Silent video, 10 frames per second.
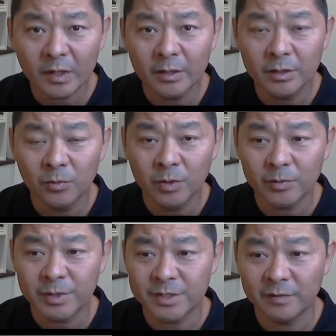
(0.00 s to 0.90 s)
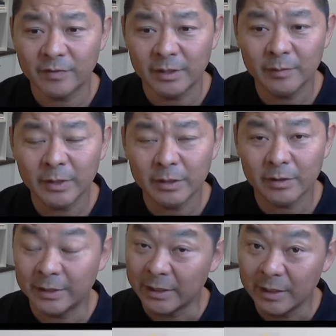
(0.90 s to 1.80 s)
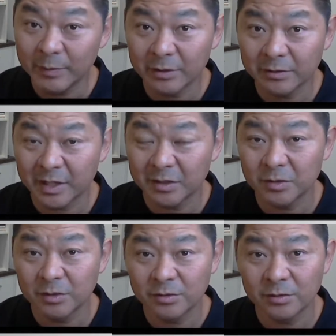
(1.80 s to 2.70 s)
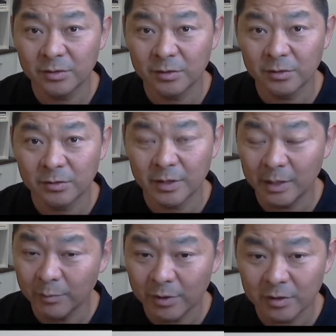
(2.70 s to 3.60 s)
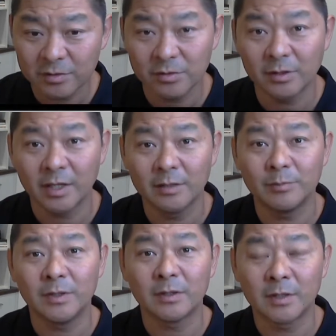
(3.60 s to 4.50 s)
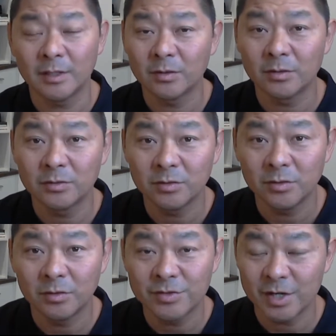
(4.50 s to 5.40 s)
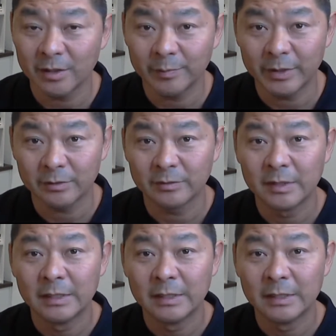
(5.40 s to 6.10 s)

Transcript: you will receive an email, and the email can go to your inbox or can go to your junk mail.